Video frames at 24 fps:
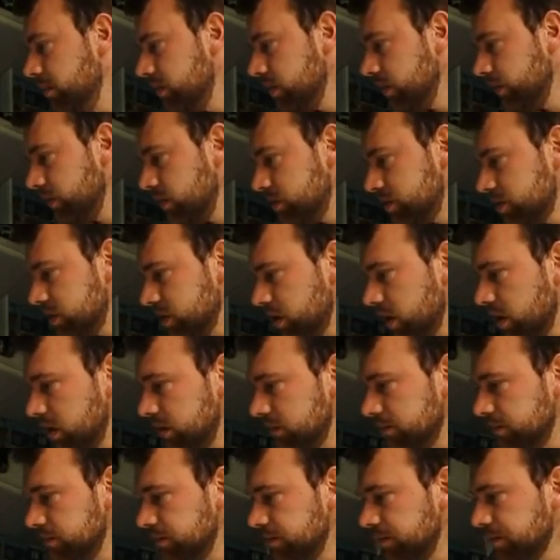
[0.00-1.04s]
You've also got
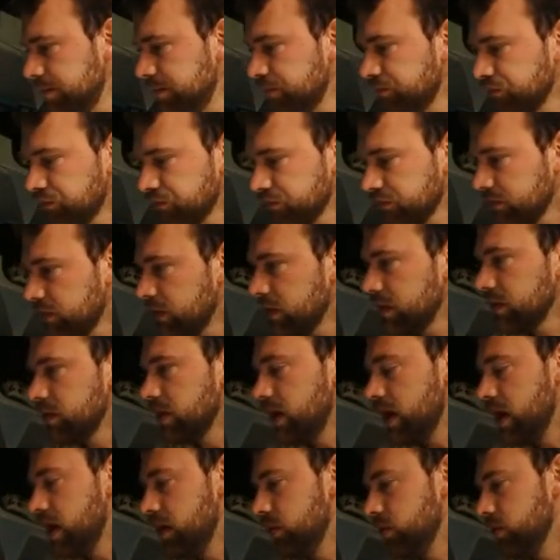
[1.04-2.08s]

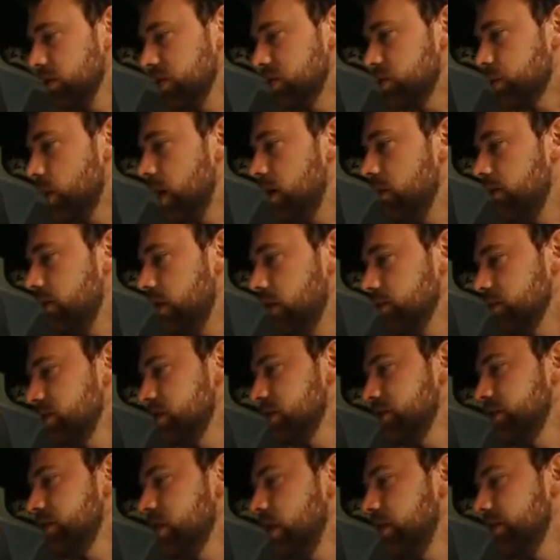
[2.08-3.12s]
all the 12 volt
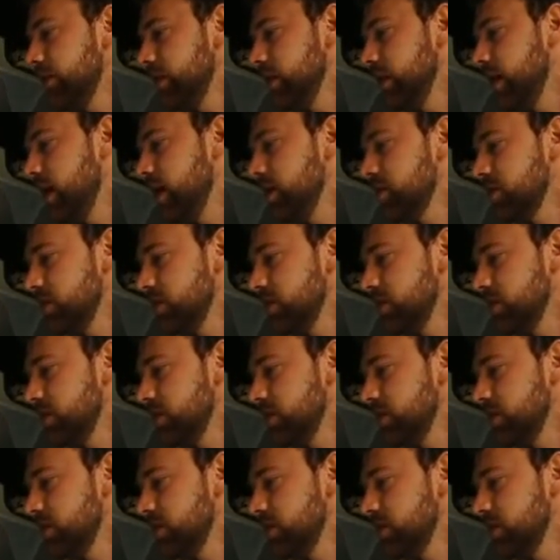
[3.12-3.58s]
stuff in there.